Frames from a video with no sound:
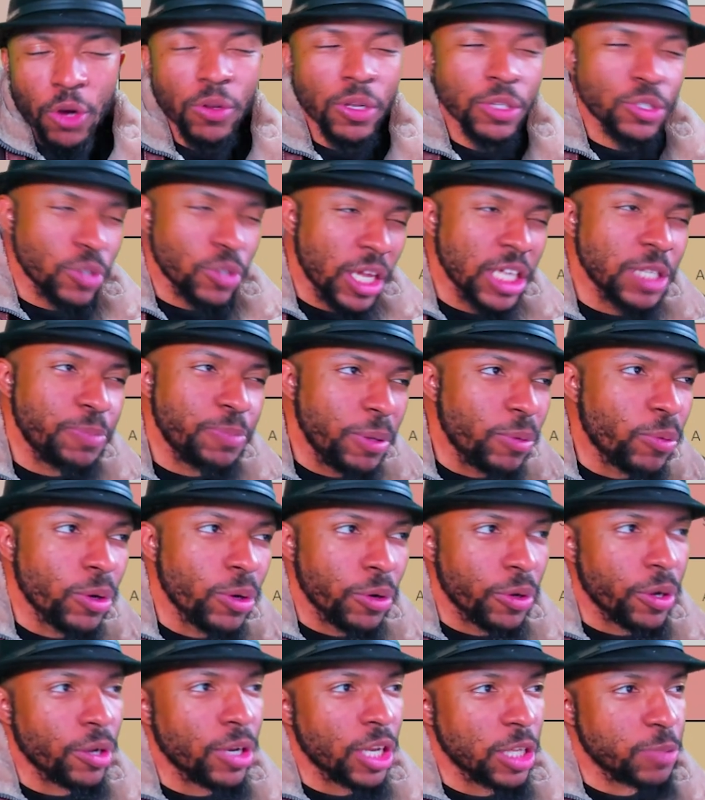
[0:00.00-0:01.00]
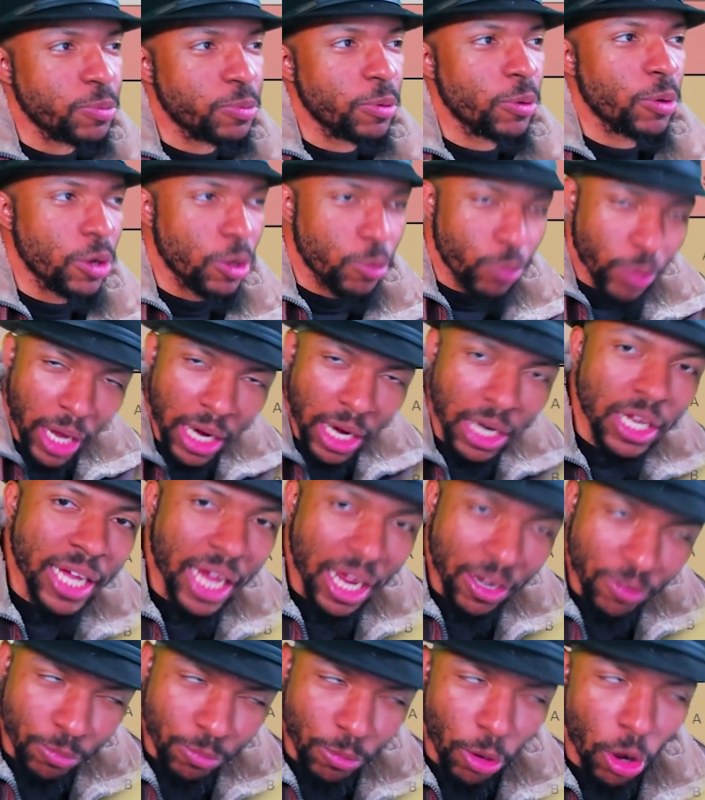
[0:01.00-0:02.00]
So let's be real here. We got to look at
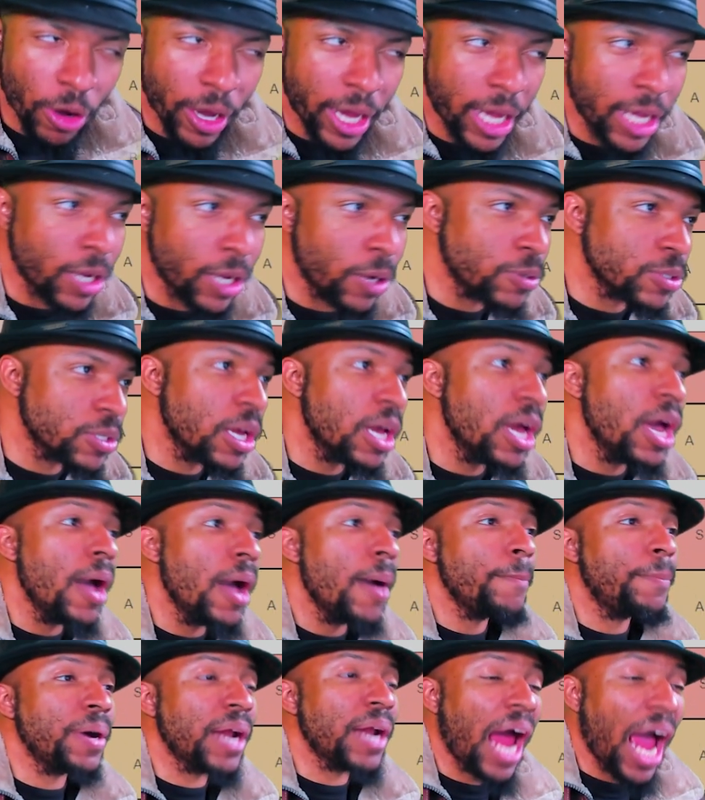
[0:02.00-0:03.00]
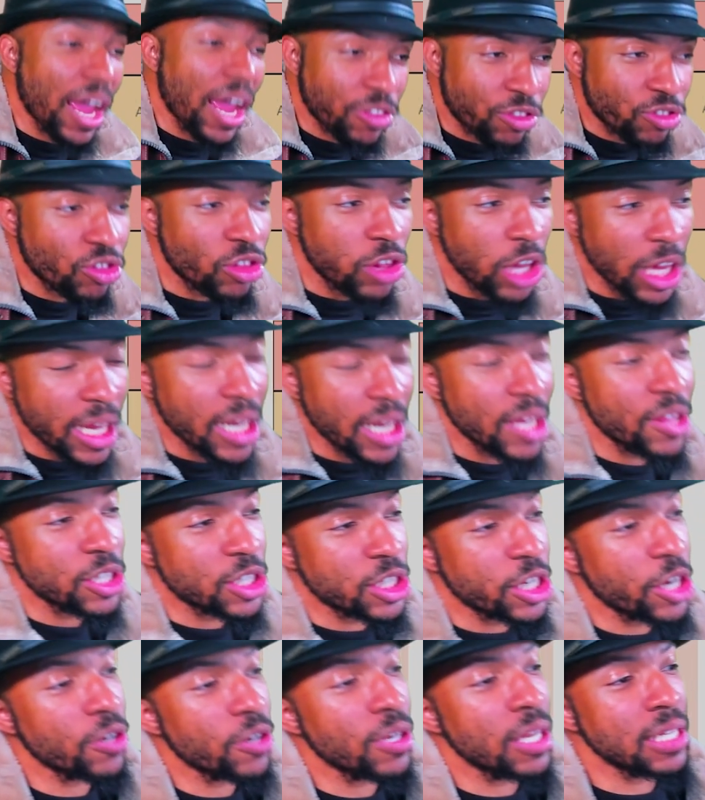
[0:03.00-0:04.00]
it from all angles. But looking at this
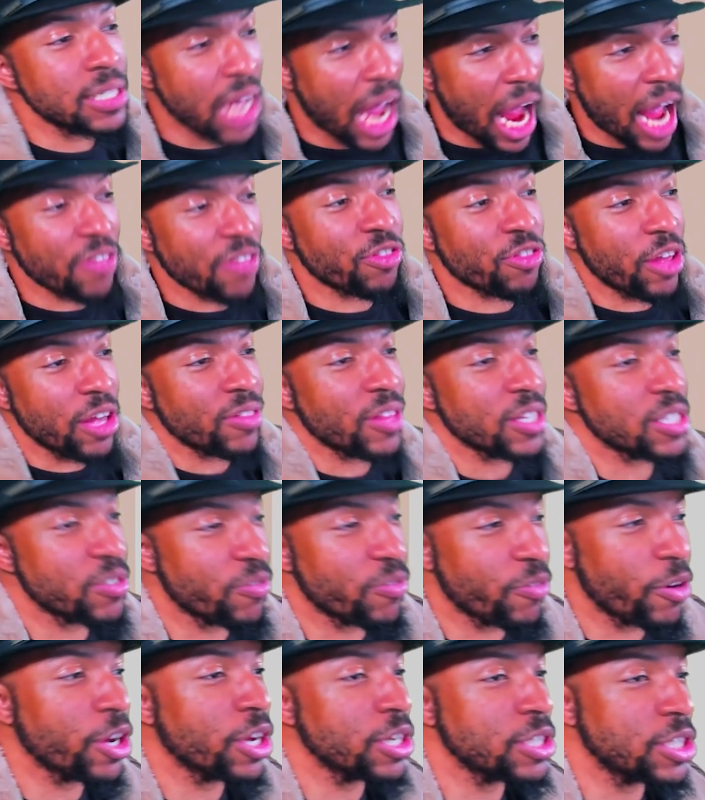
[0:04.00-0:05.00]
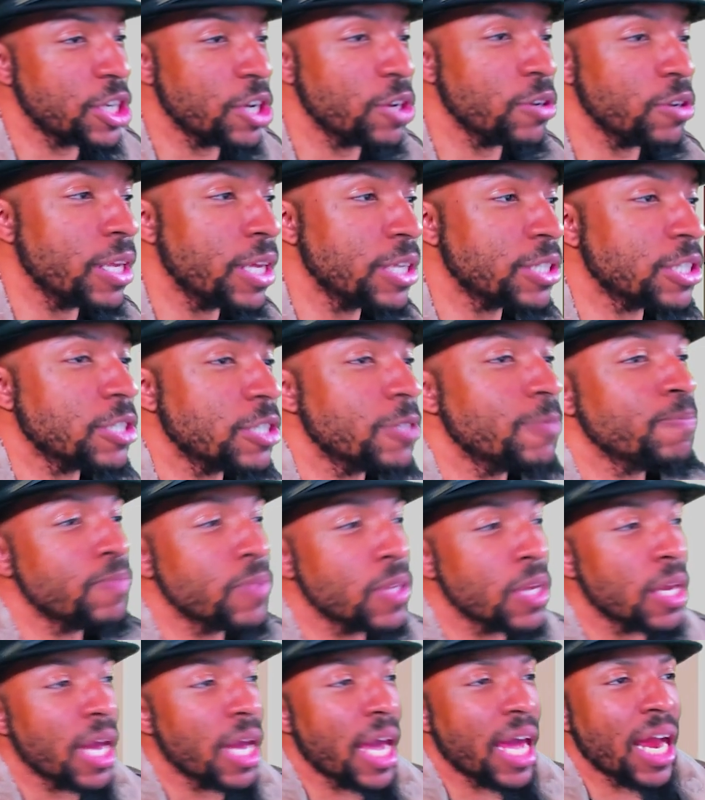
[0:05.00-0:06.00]
tier list, I think this is a very good tier list.
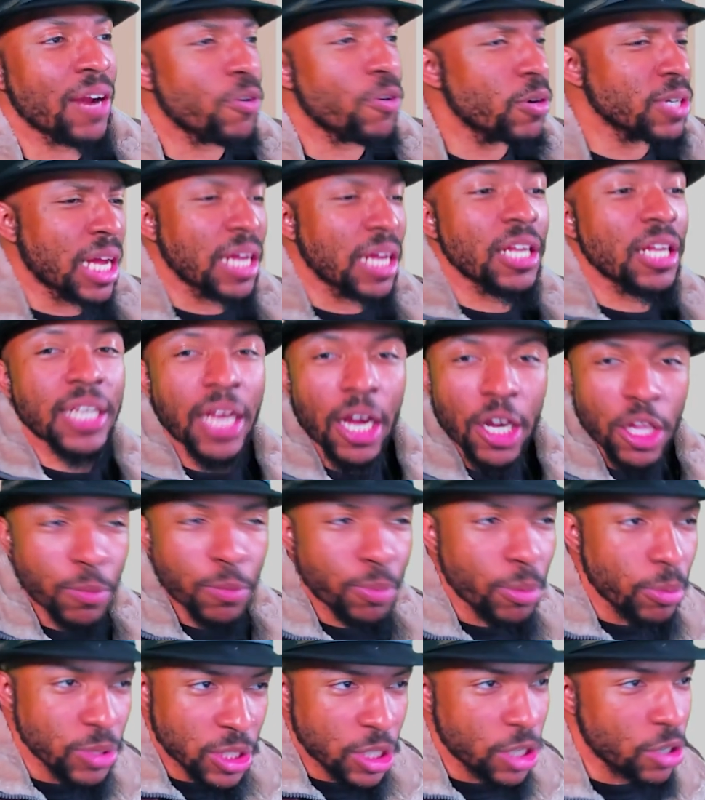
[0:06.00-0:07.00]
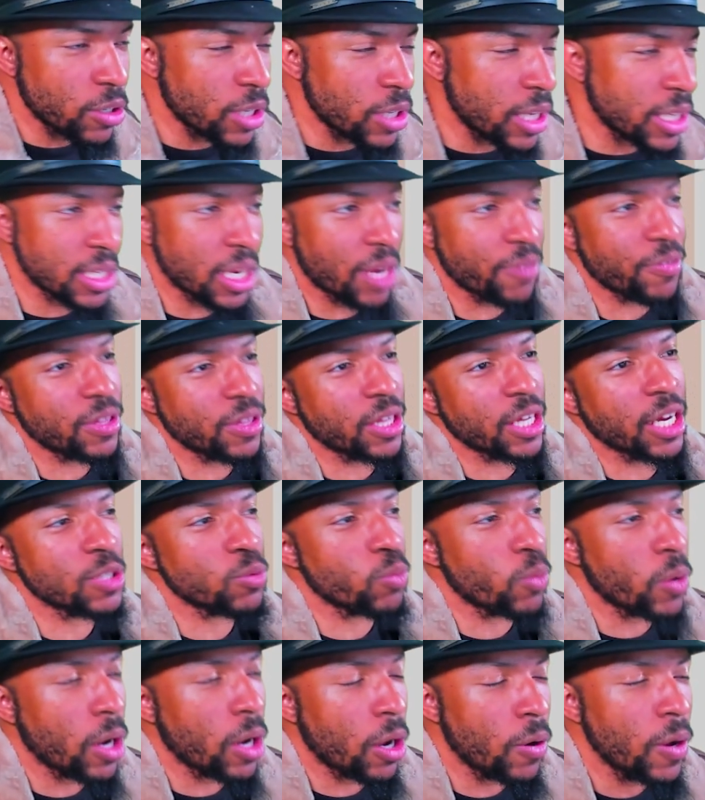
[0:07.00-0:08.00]
And of course, I looked at other people's tier lists and everything as
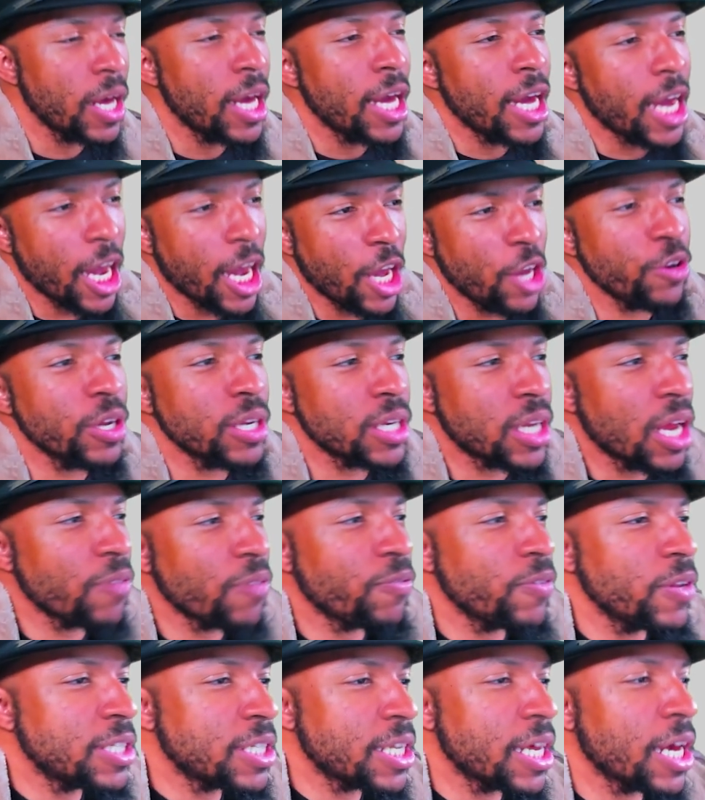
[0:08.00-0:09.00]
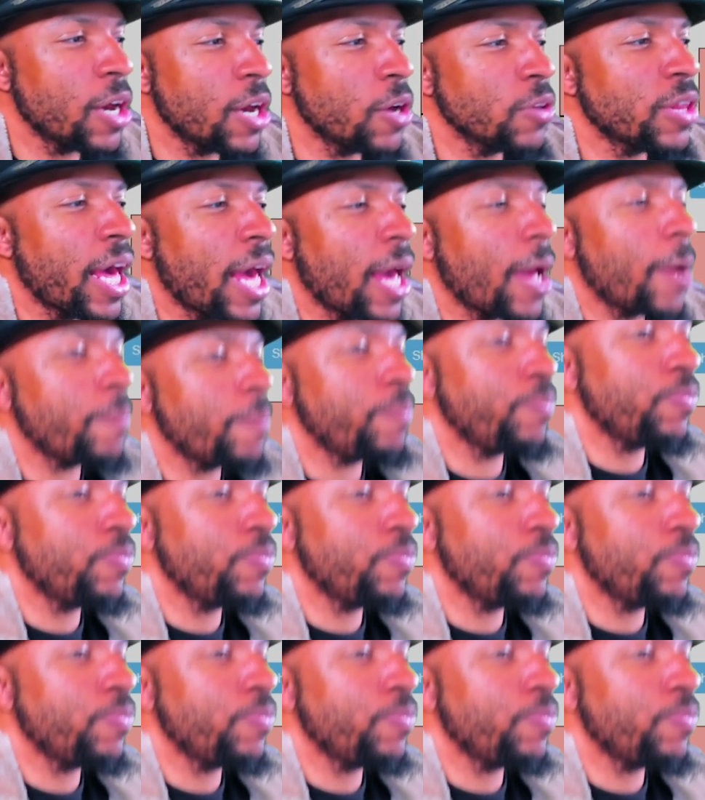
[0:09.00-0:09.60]
well, and you can definitely tell that